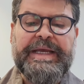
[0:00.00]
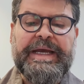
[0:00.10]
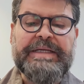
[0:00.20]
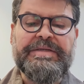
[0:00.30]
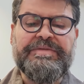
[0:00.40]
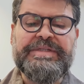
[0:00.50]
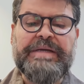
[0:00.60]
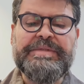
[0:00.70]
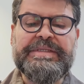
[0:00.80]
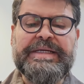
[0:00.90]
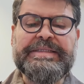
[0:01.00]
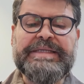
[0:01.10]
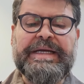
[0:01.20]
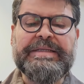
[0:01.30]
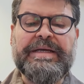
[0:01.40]
active substance
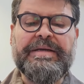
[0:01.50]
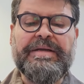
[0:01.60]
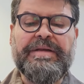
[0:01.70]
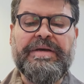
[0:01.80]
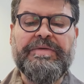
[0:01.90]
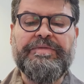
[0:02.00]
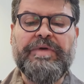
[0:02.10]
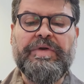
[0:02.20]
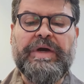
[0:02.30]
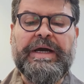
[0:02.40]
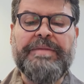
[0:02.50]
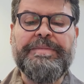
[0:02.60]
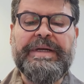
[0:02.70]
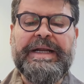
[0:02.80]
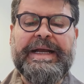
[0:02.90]
and another
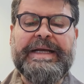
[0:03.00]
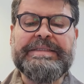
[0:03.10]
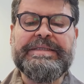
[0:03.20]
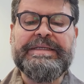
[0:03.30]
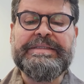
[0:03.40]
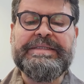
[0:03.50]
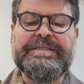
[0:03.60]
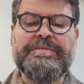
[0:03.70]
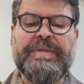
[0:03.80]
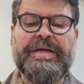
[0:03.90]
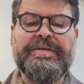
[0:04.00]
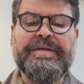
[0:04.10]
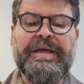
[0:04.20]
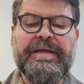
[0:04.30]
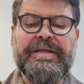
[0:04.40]
follow-up at 6 months.
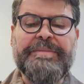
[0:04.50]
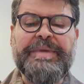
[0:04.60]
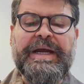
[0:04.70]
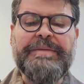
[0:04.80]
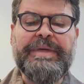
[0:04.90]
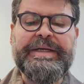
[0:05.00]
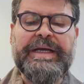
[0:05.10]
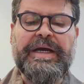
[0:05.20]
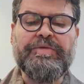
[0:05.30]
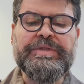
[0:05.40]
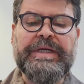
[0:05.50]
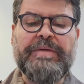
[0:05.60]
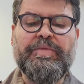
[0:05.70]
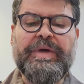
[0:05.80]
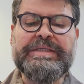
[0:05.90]
The primary
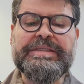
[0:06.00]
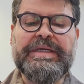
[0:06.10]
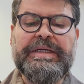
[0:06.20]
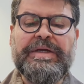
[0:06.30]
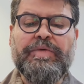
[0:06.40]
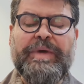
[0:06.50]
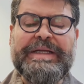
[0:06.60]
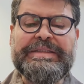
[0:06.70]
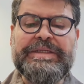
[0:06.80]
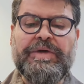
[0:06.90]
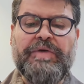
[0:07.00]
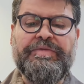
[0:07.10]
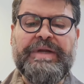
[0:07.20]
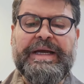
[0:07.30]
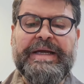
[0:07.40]
outcome was quality
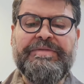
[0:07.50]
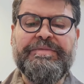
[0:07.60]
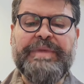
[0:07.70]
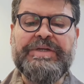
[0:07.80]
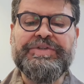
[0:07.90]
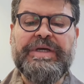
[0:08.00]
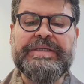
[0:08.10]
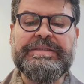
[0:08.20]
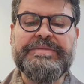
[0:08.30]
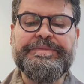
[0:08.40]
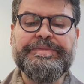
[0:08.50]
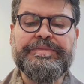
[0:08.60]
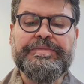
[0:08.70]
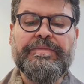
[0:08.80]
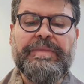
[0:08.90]
of life measured
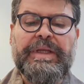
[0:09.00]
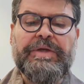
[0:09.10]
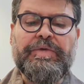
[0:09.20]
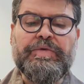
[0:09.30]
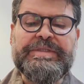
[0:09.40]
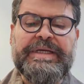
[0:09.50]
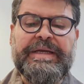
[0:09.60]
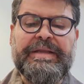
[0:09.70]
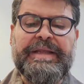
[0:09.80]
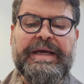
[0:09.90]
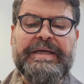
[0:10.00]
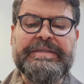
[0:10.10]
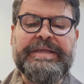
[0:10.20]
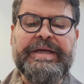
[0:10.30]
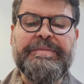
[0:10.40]
using the
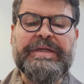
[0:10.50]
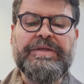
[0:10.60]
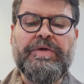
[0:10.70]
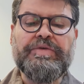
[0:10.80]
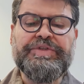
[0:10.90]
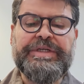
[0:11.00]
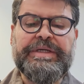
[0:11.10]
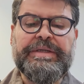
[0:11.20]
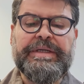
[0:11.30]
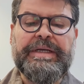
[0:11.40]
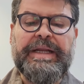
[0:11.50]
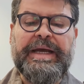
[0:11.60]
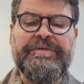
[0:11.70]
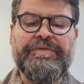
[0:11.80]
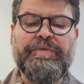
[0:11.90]
Dermatology Life